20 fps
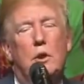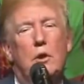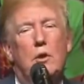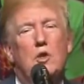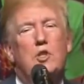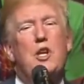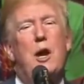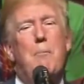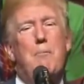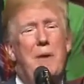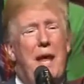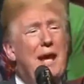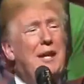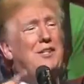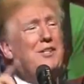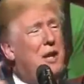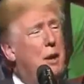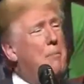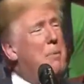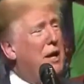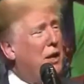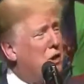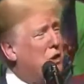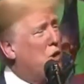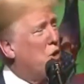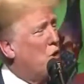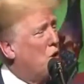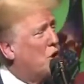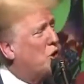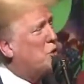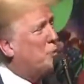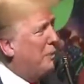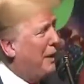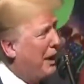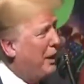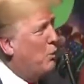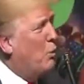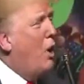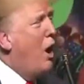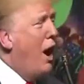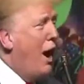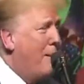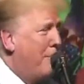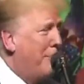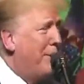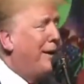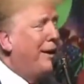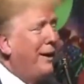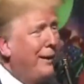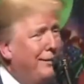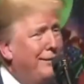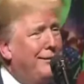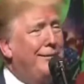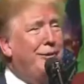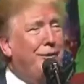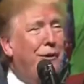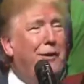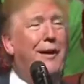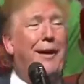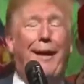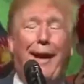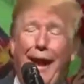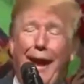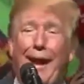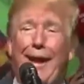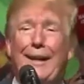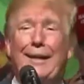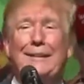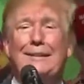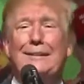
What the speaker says: Someday somebody's going to explain why, but I sort of get it.